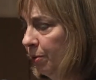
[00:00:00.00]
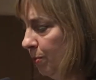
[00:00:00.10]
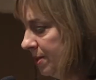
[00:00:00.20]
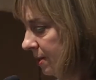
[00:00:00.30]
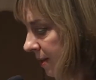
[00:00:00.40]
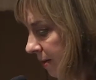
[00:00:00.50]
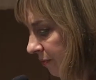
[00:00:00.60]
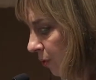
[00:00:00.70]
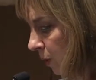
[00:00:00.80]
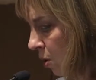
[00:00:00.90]
We did that
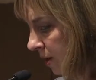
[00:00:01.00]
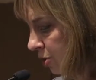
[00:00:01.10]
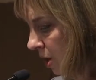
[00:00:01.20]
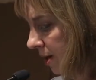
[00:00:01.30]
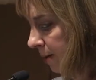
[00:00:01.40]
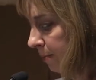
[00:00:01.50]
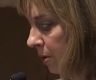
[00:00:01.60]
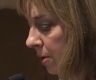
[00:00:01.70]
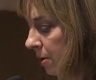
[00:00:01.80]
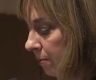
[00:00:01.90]
for a long time,
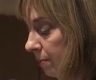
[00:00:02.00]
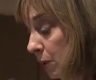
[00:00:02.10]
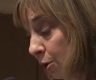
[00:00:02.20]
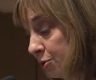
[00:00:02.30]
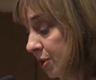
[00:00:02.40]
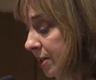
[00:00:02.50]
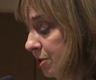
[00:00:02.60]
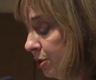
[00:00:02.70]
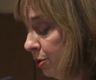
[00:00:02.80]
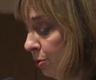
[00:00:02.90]
largely
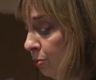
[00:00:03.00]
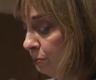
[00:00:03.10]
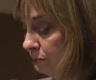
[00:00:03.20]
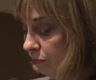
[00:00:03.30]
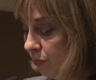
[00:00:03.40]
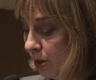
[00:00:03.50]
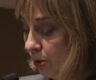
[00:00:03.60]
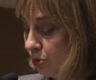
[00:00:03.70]
to you know,